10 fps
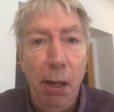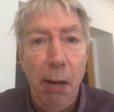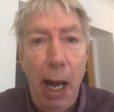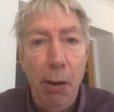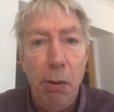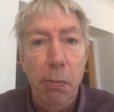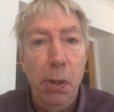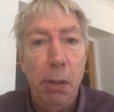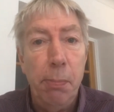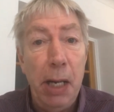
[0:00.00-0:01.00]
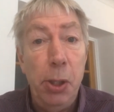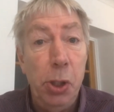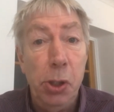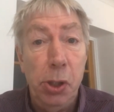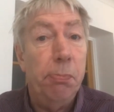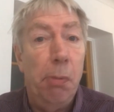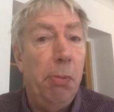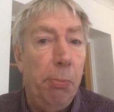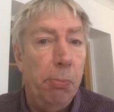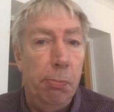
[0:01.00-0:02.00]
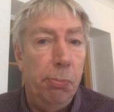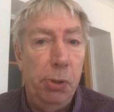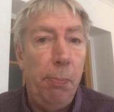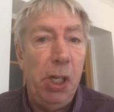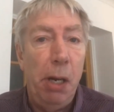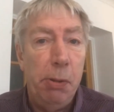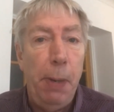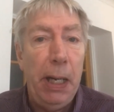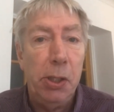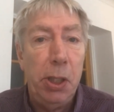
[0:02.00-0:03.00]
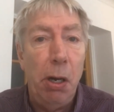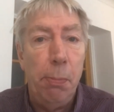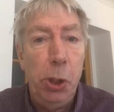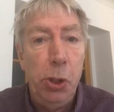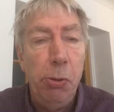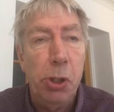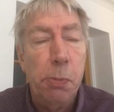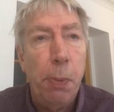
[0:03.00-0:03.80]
Out-of-work managers, sometimes beggars can't be choosers,